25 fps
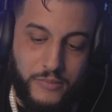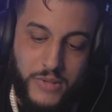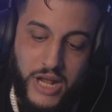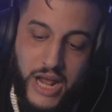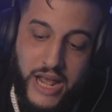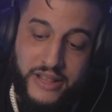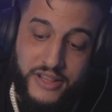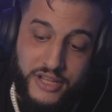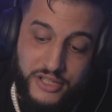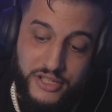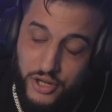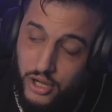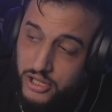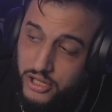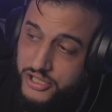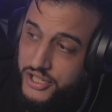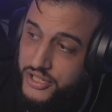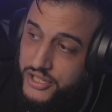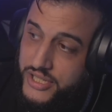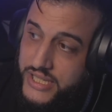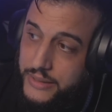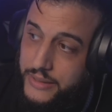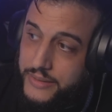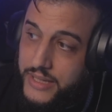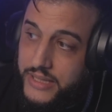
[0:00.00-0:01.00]
And there's also
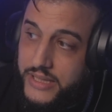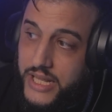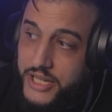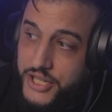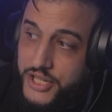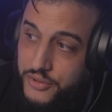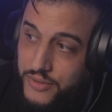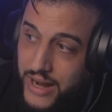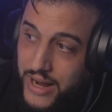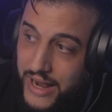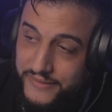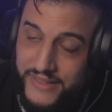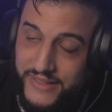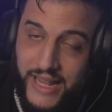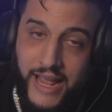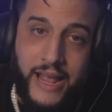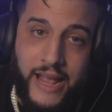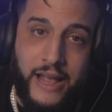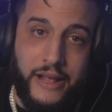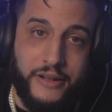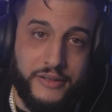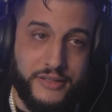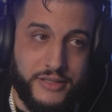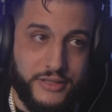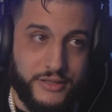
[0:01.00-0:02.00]
something that you have to
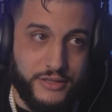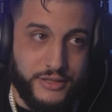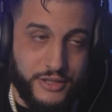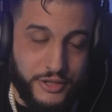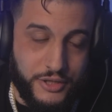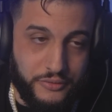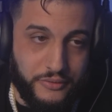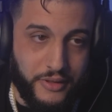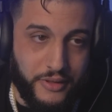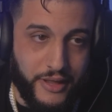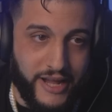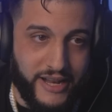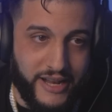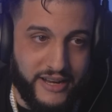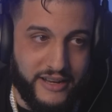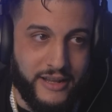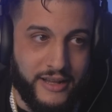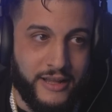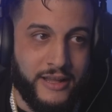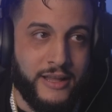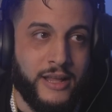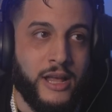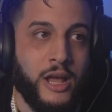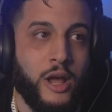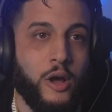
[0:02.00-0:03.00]
add to that.
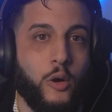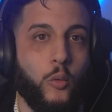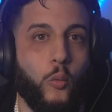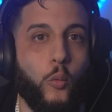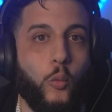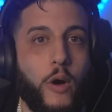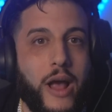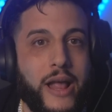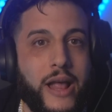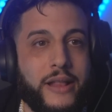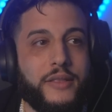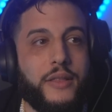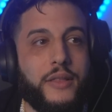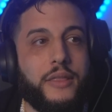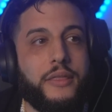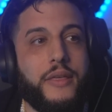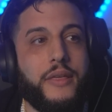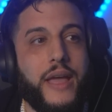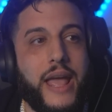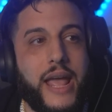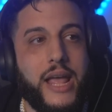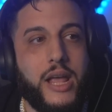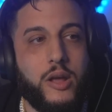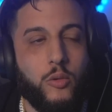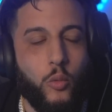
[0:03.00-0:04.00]
When
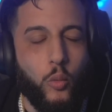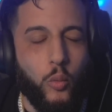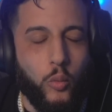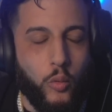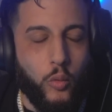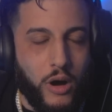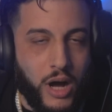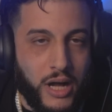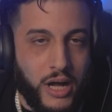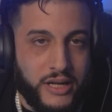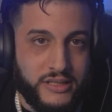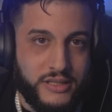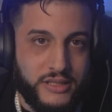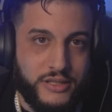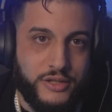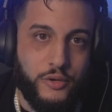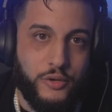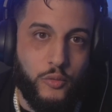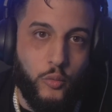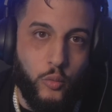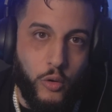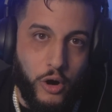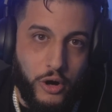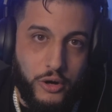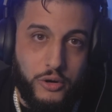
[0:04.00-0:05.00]
they want to
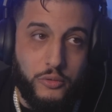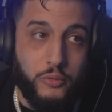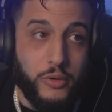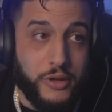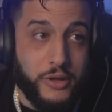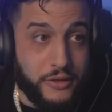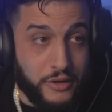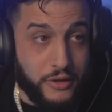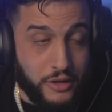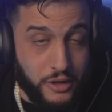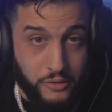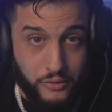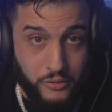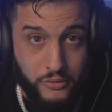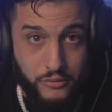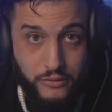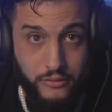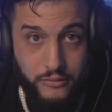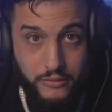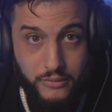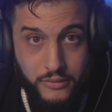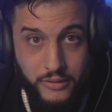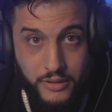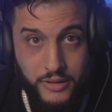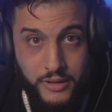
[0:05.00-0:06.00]
work with you,
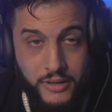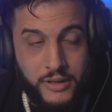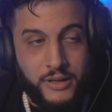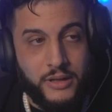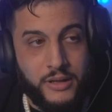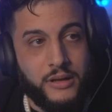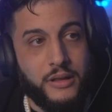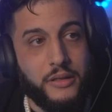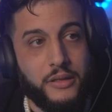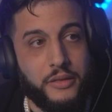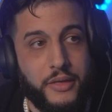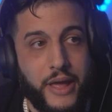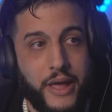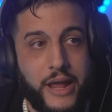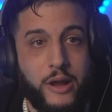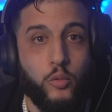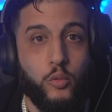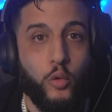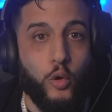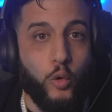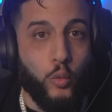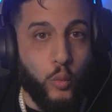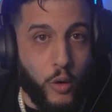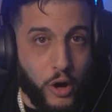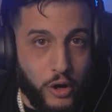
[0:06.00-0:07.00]
they
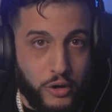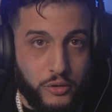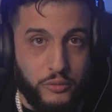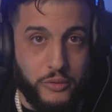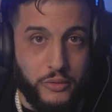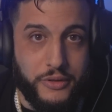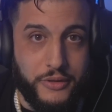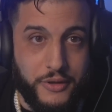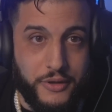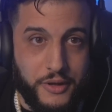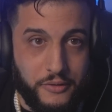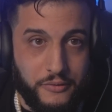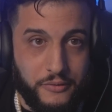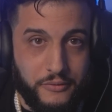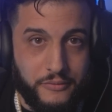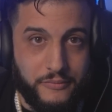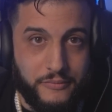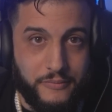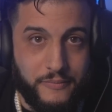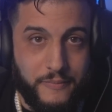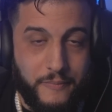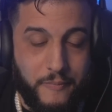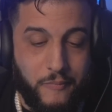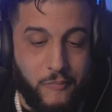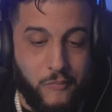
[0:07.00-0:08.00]
will work with you.
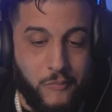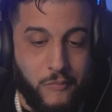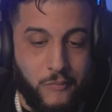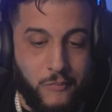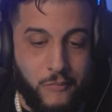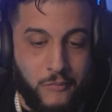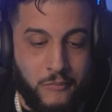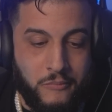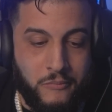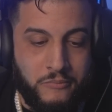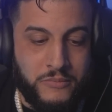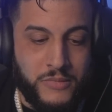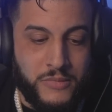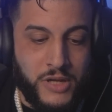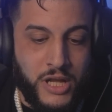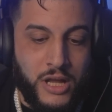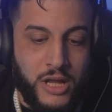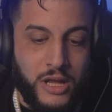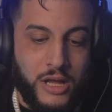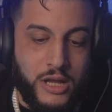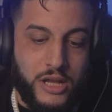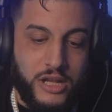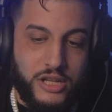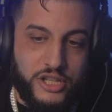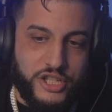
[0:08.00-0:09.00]

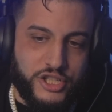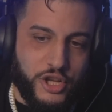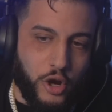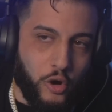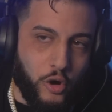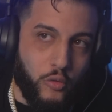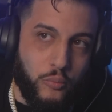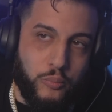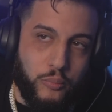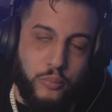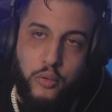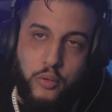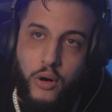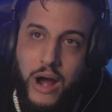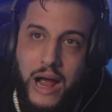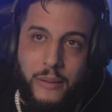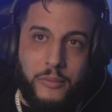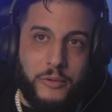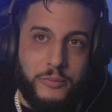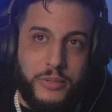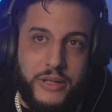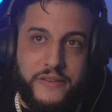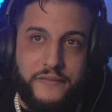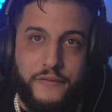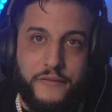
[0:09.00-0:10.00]
So
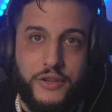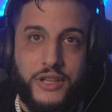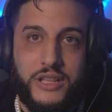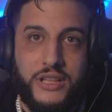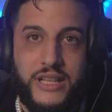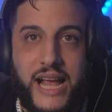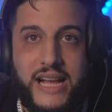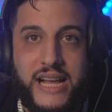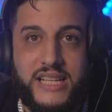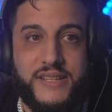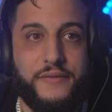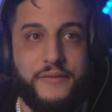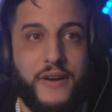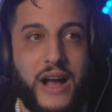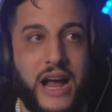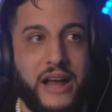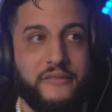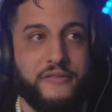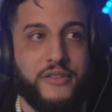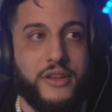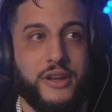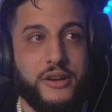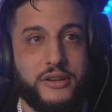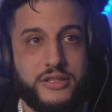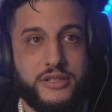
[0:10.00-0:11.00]
probably for the last
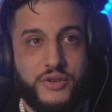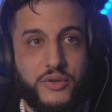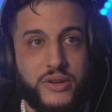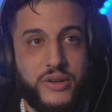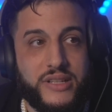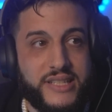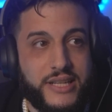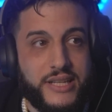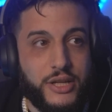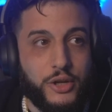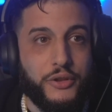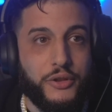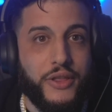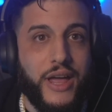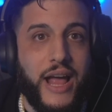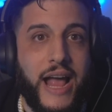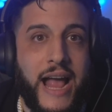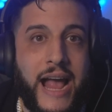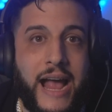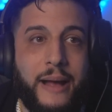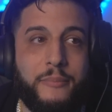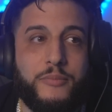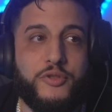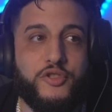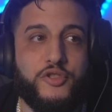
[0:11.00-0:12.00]
5 years, or until the
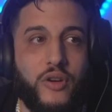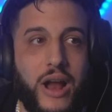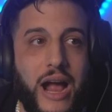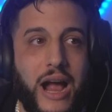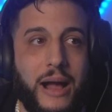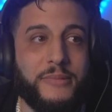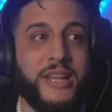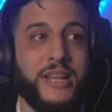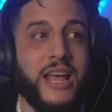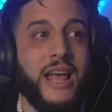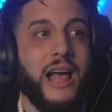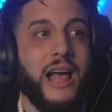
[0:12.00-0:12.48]
app dropped,